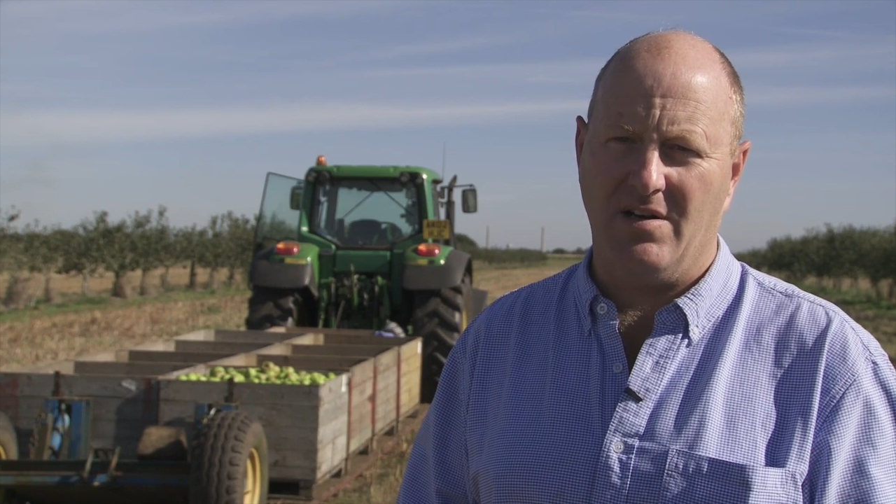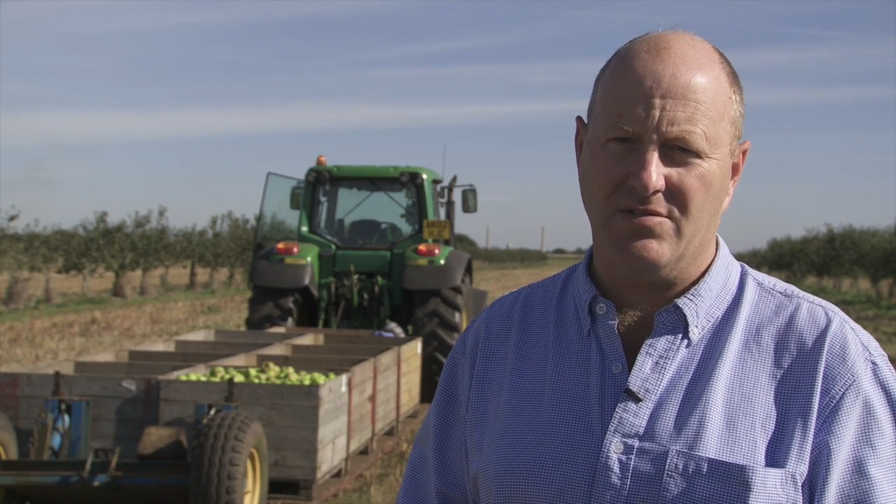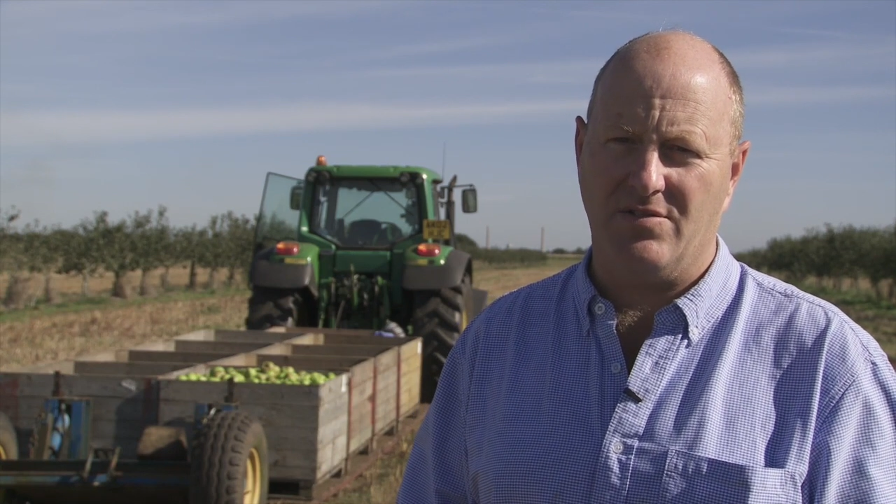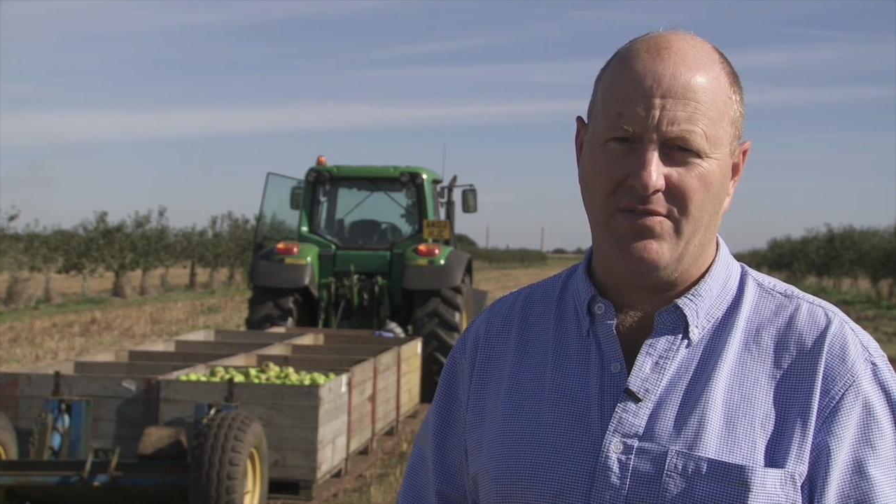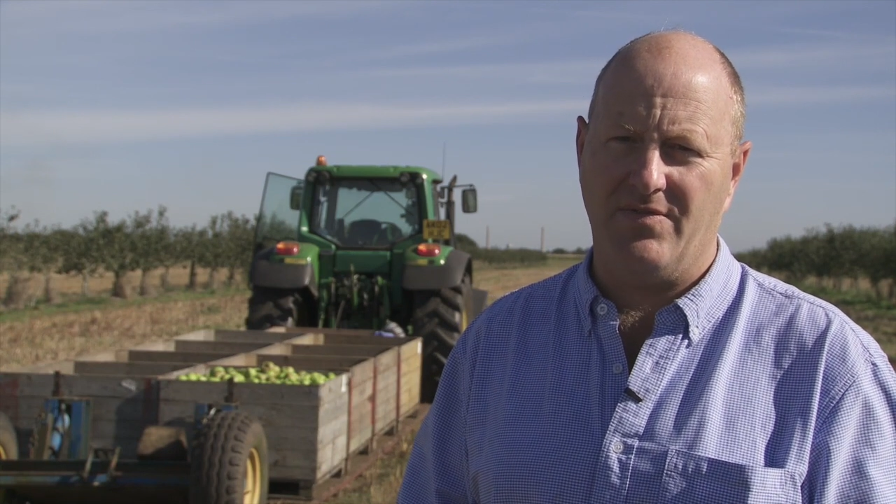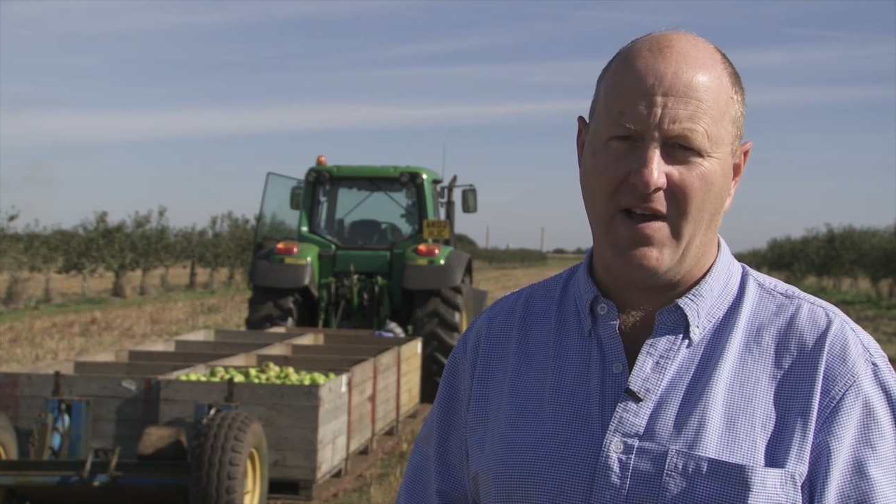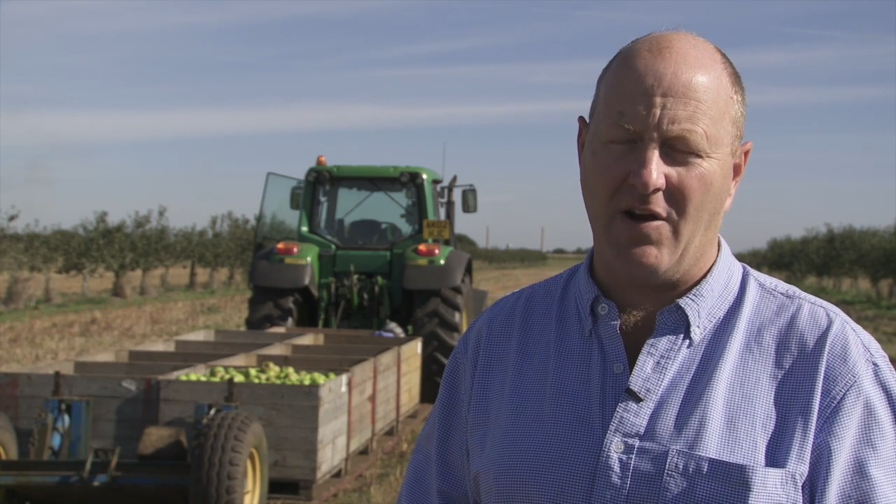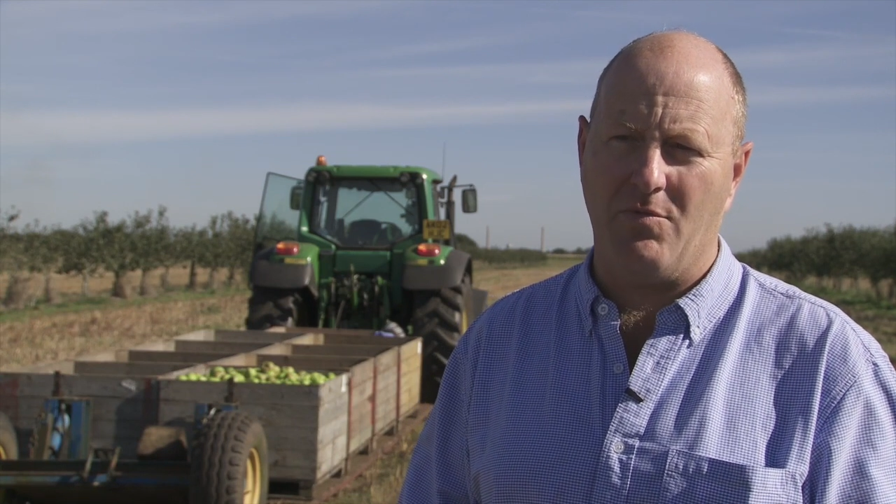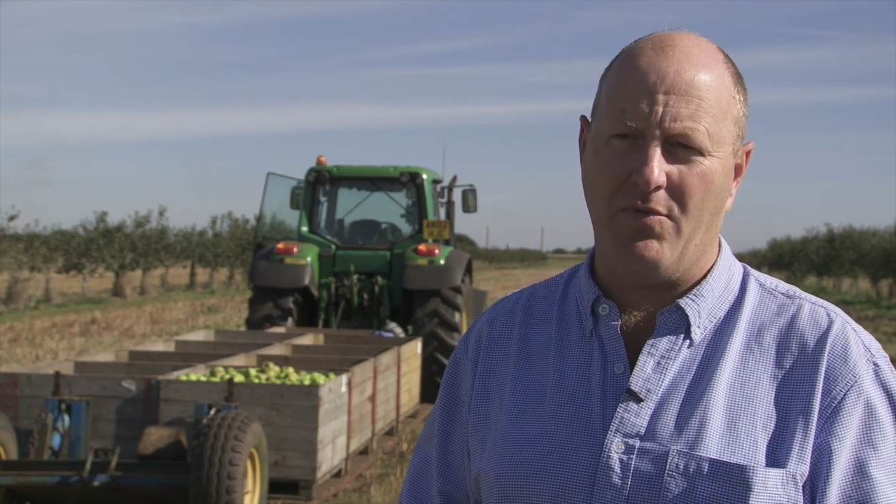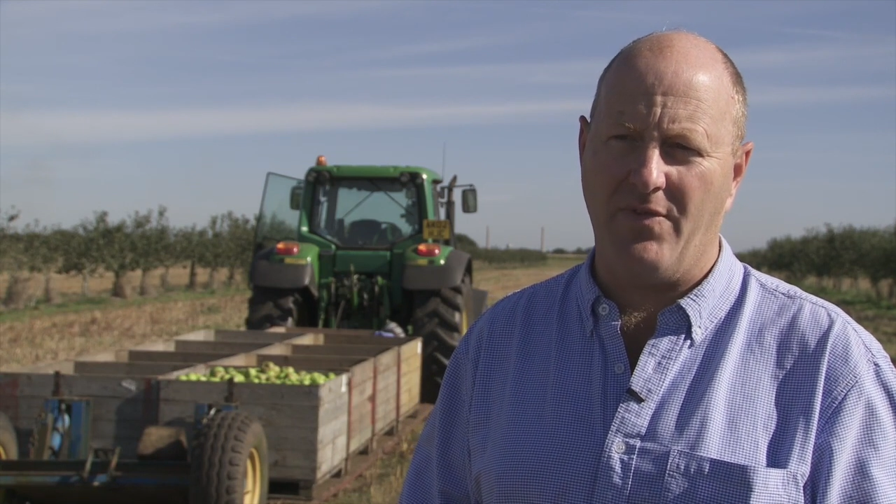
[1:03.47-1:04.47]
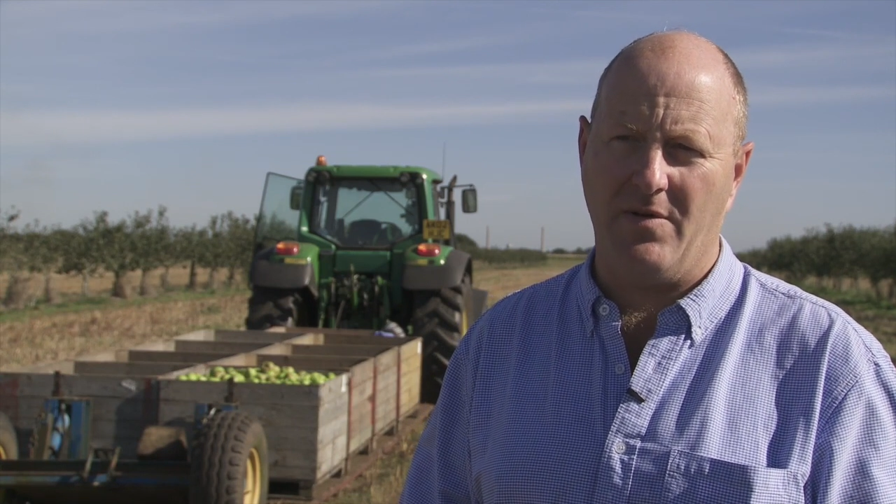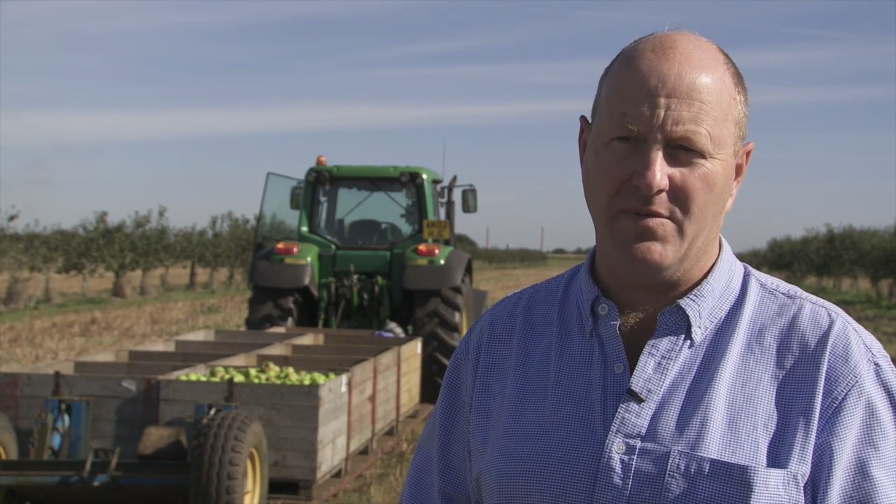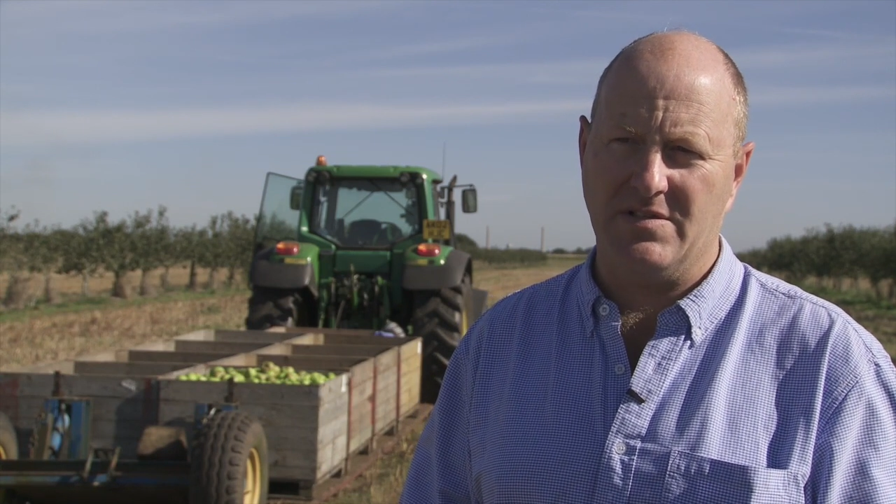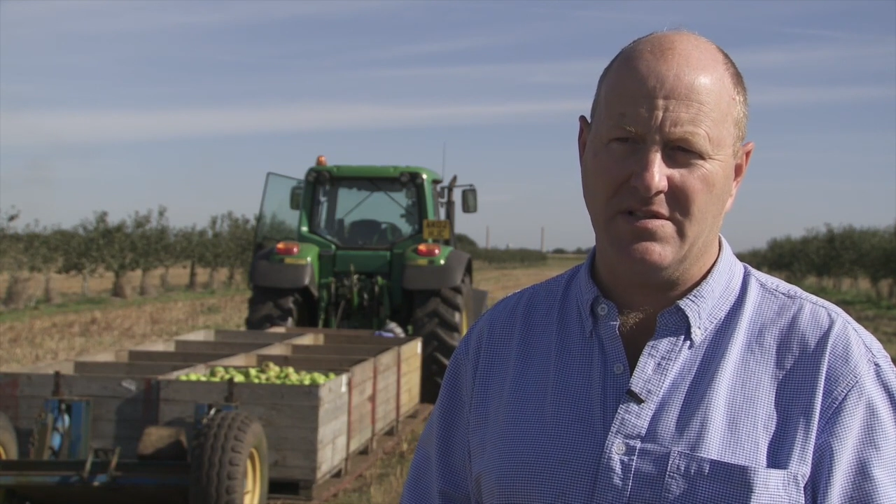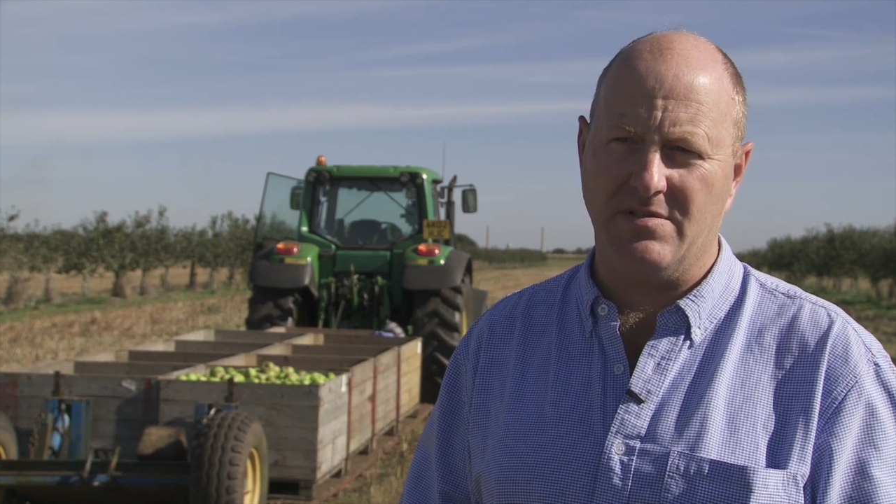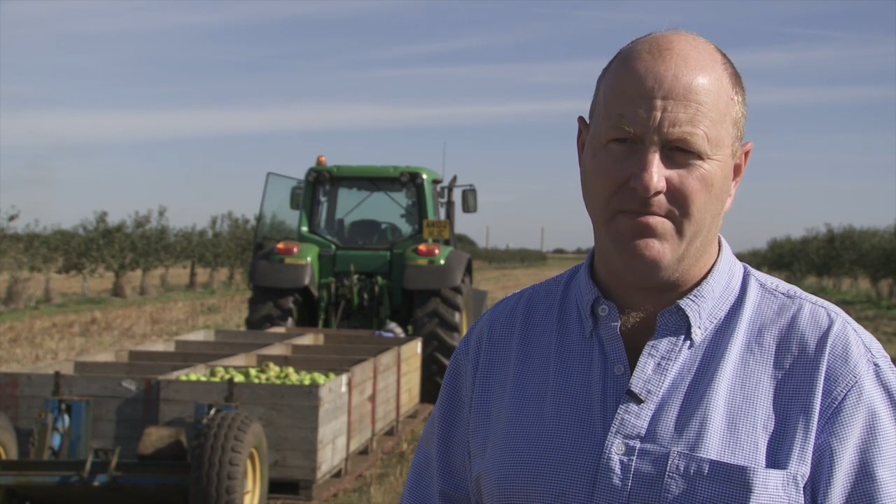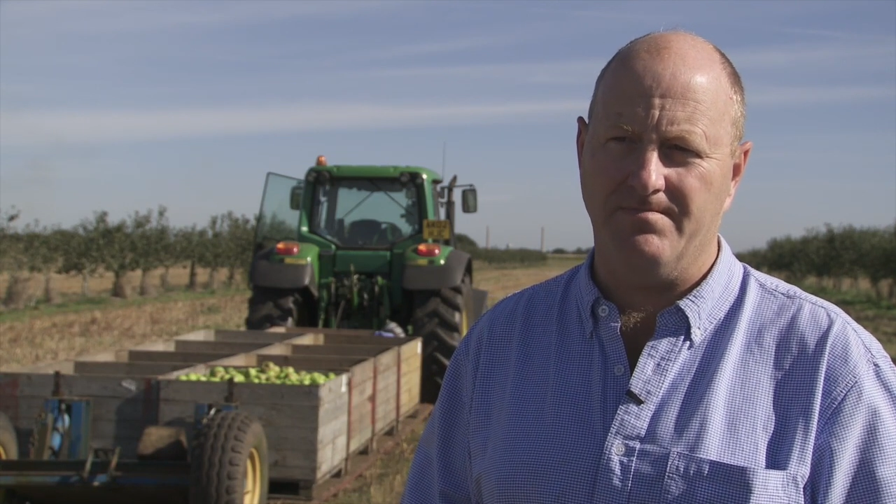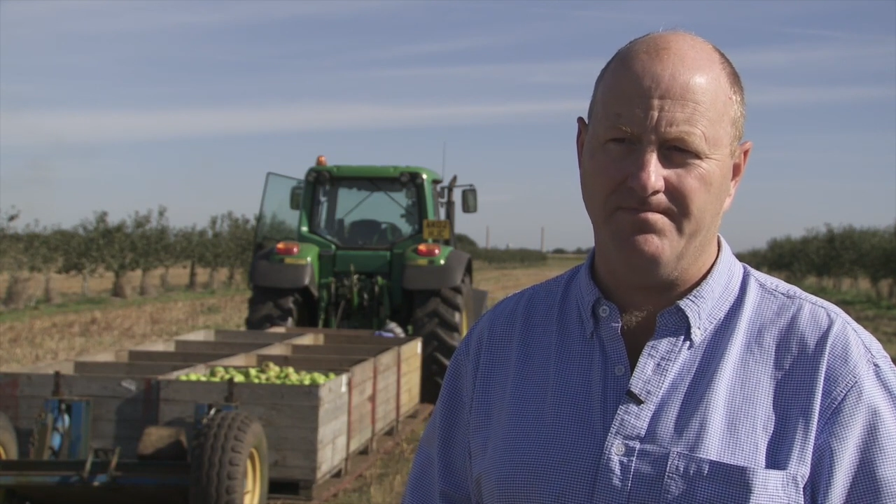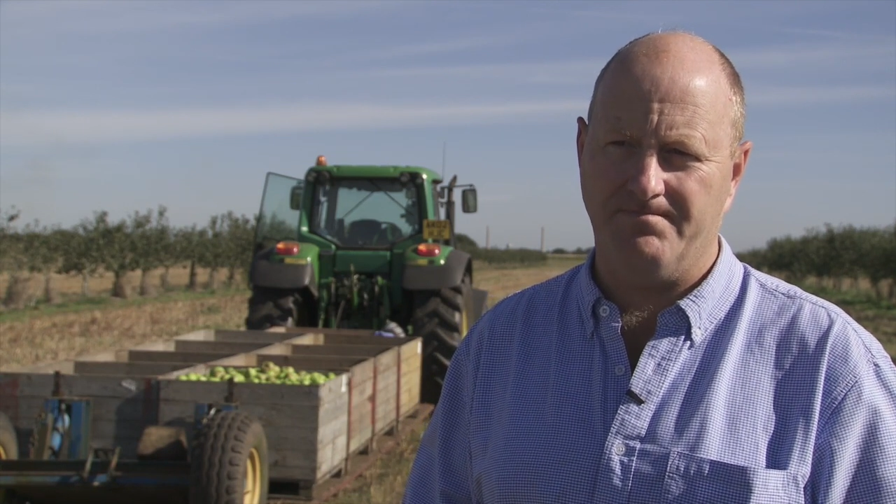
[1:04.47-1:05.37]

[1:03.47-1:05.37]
sort of arable farming system.